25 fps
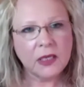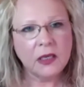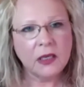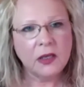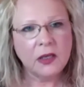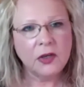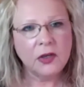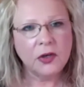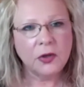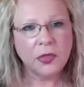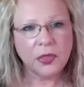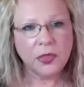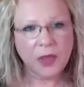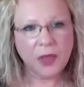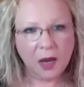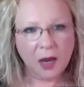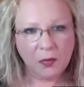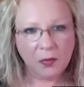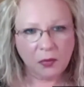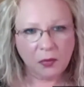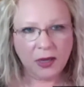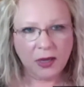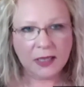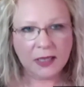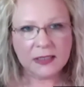your thought
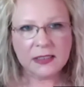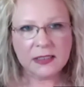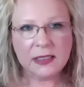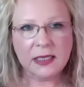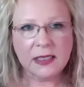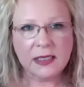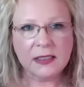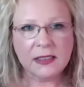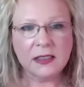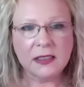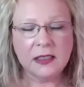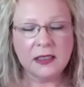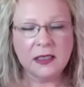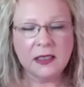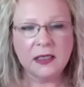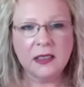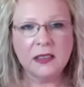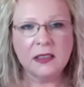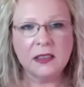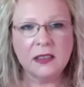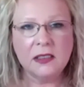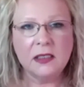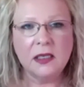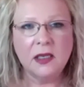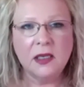
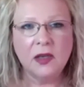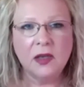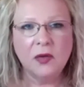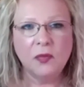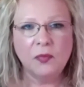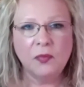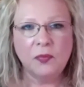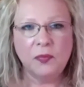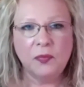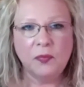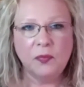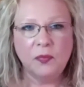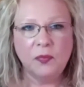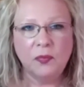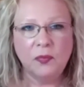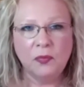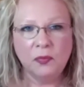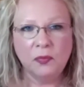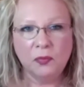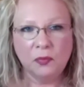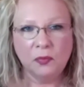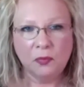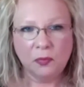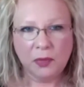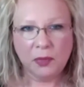processes,
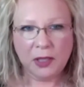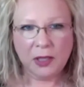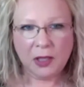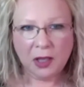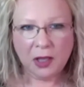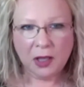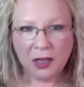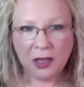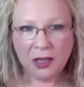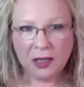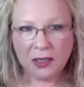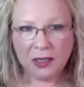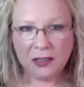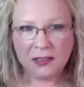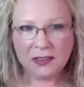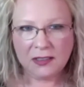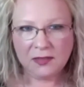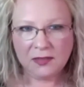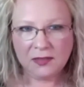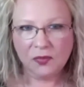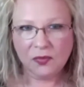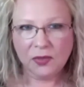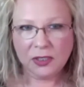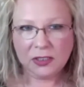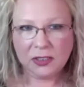because
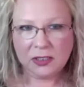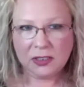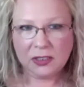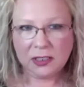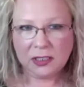we're such